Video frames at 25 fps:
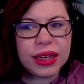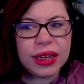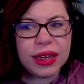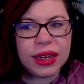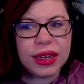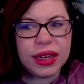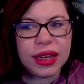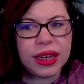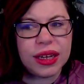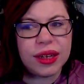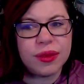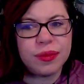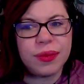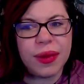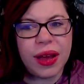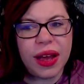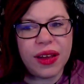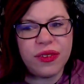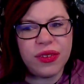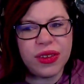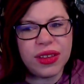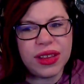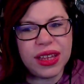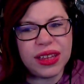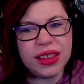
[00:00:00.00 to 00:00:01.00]
Um, I
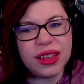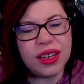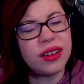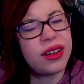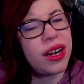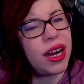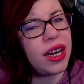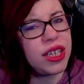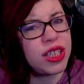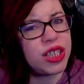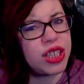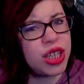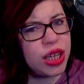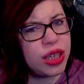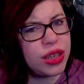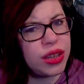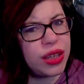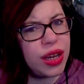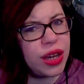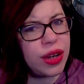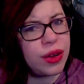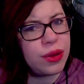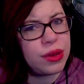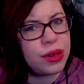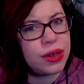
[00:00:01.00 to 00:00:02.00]
feel like they're not as good
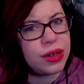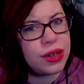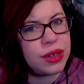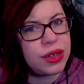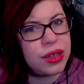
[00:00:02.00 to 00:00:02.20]
though.